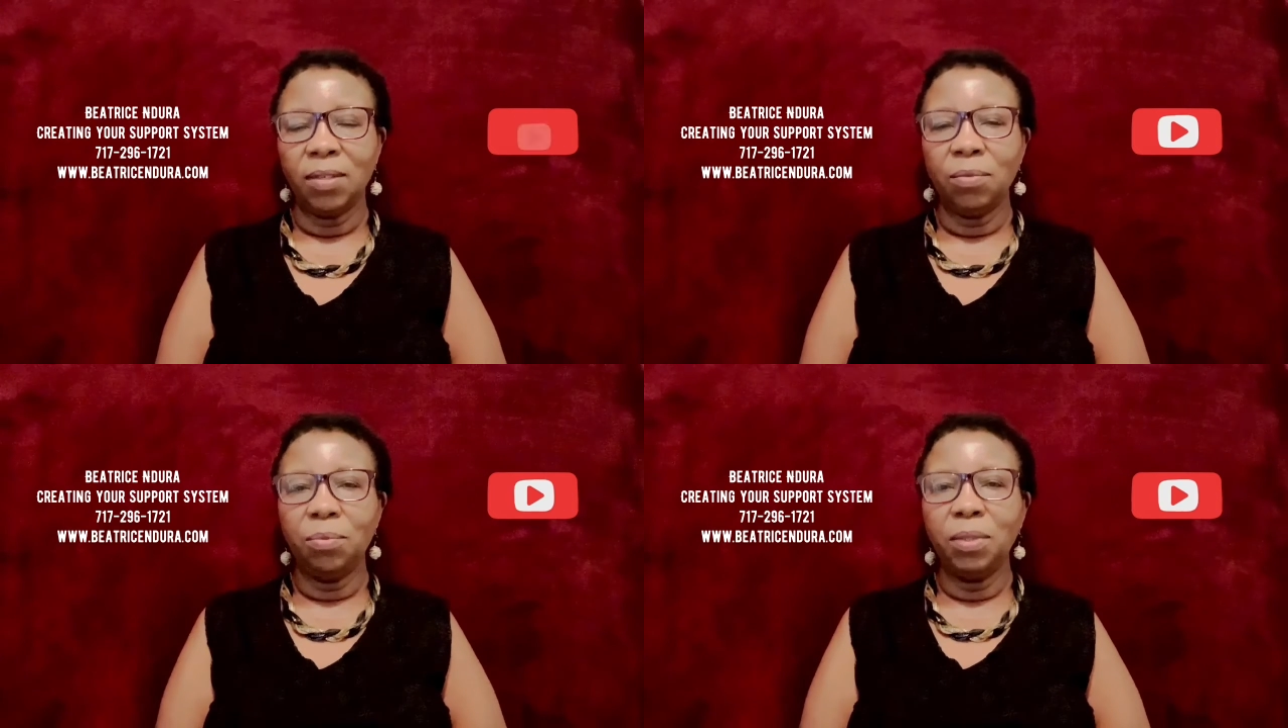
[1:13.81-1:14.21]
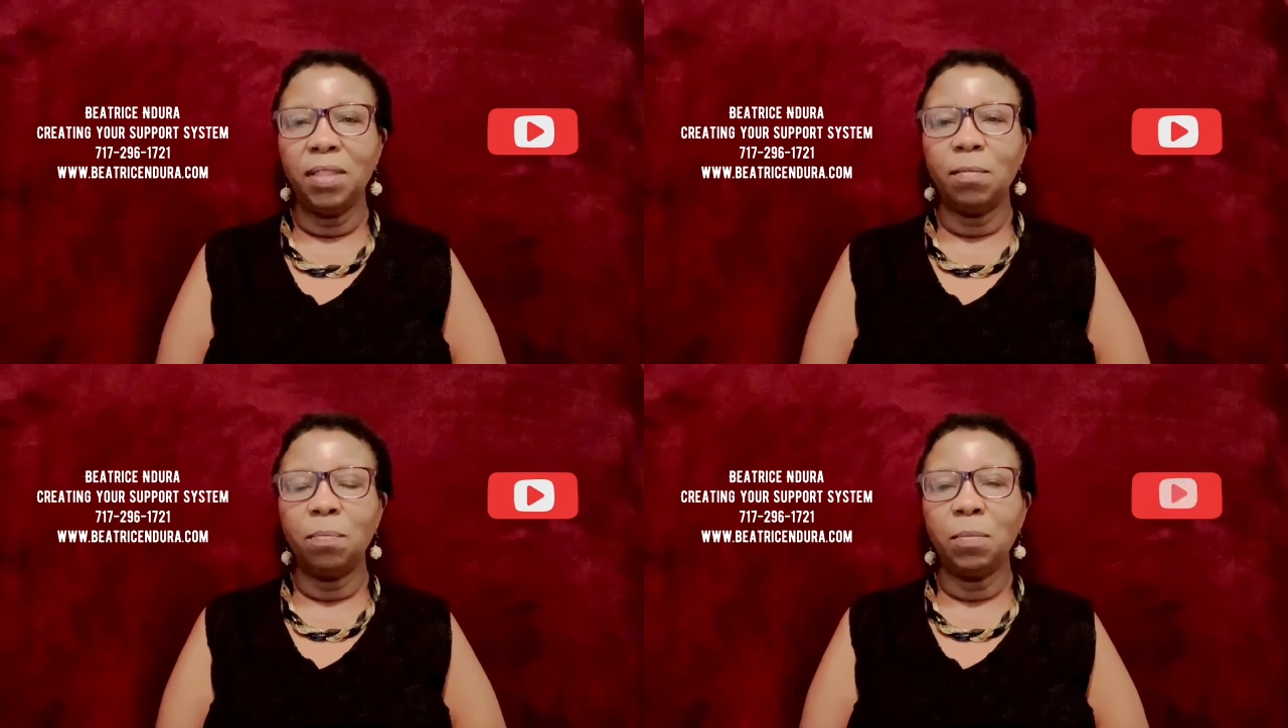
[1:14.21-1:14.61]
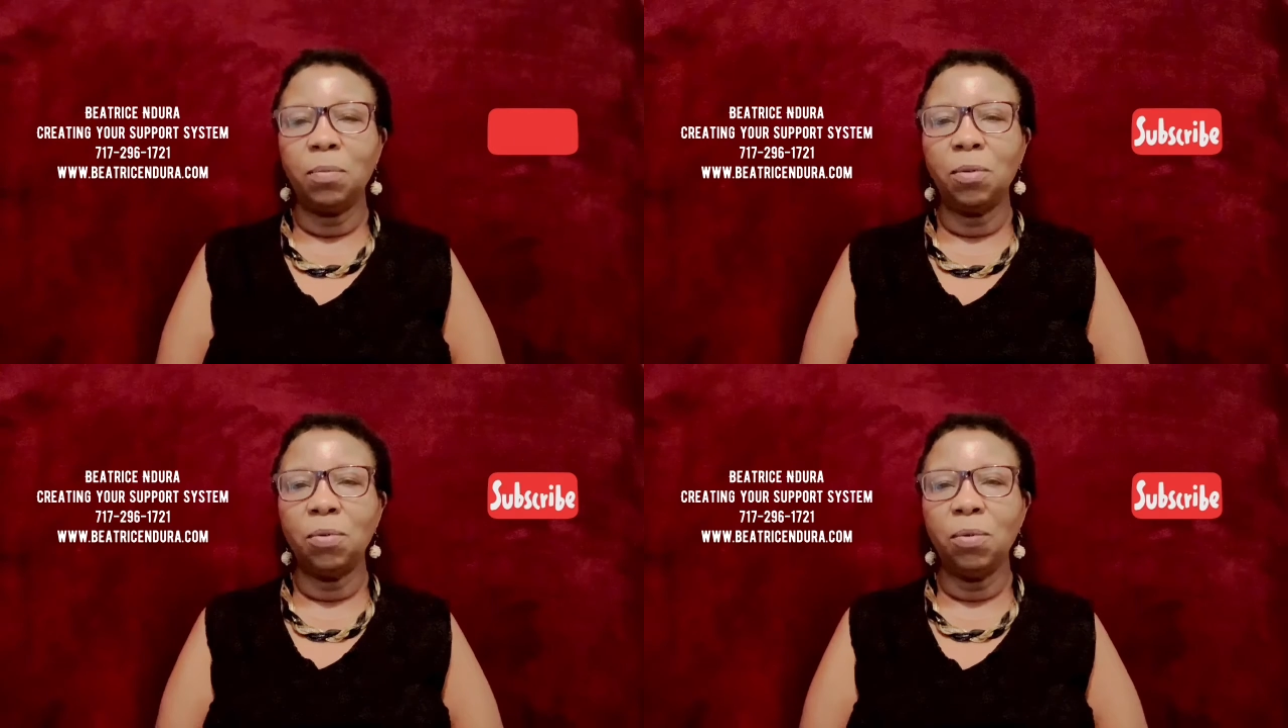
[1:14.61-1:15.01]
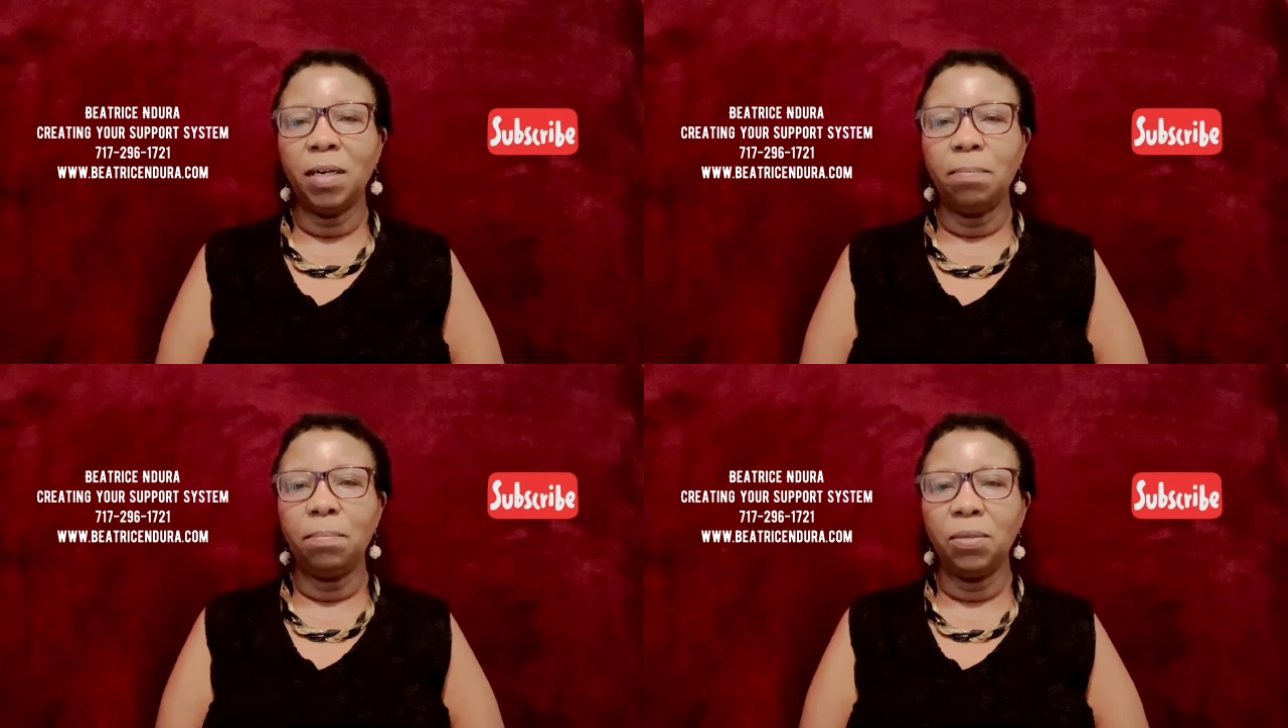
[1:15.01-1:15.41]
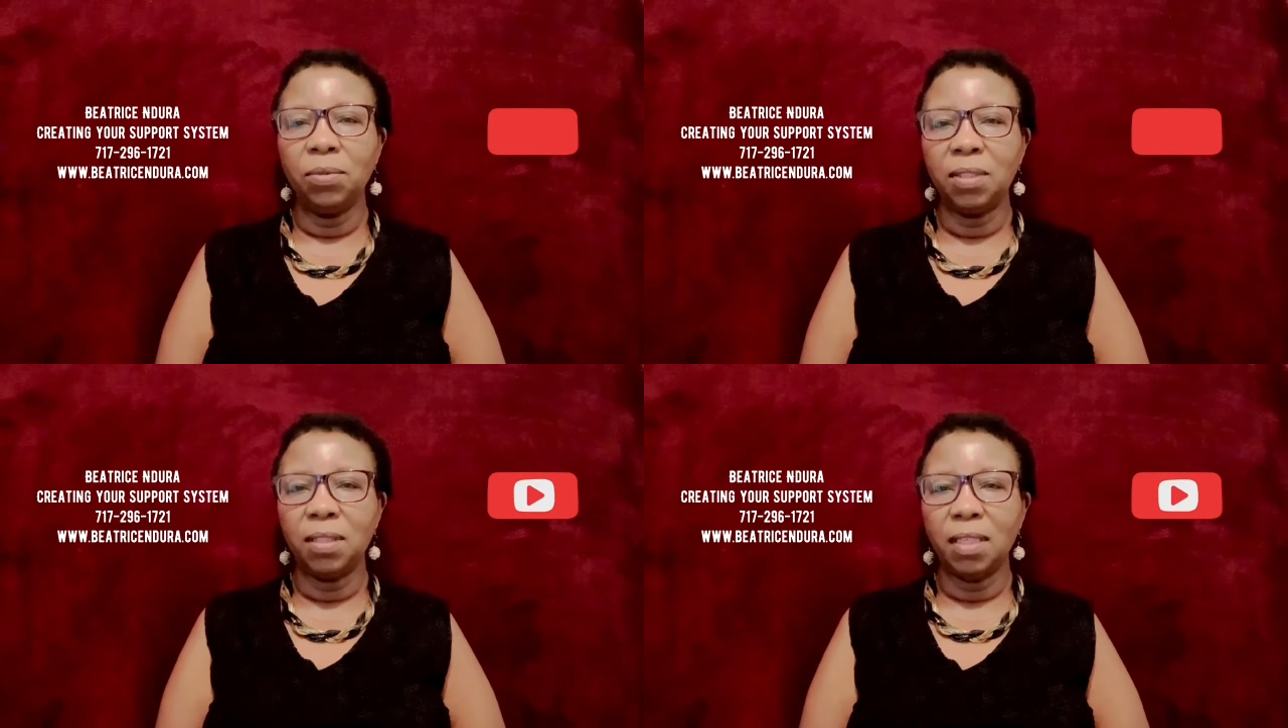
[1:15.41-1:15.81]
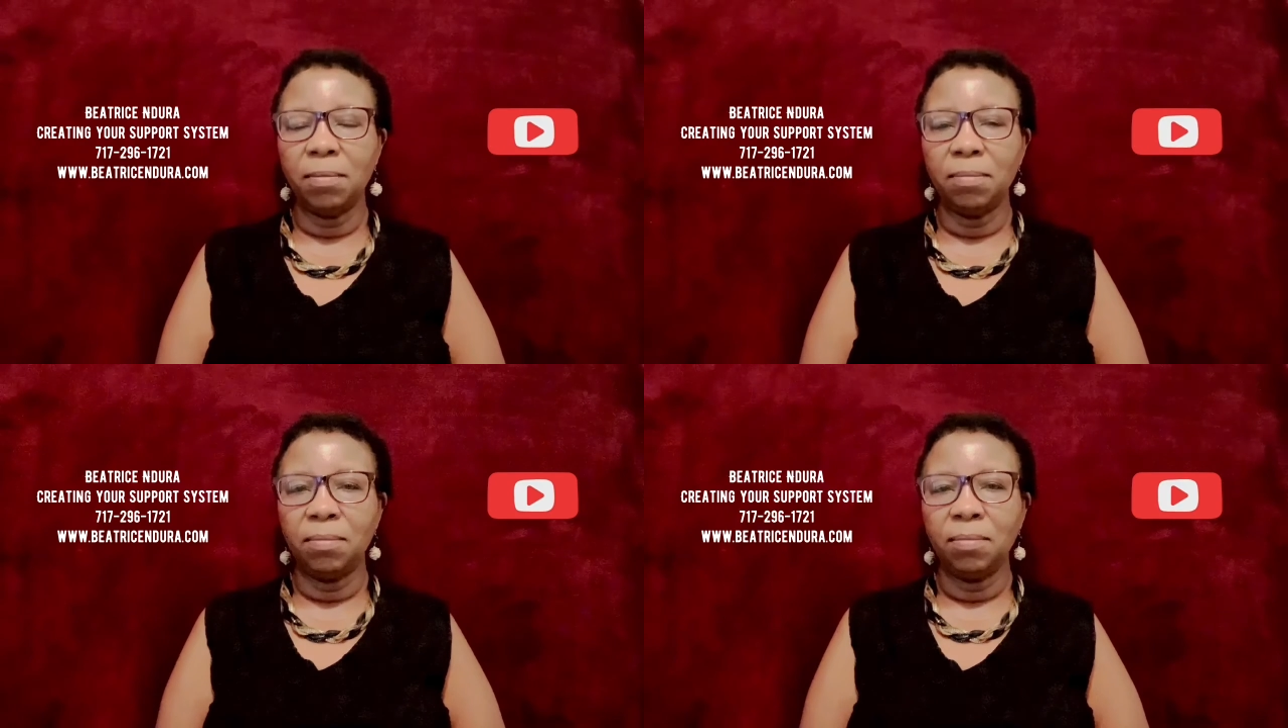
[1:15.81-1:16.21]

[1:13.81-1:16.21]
with people who abused them,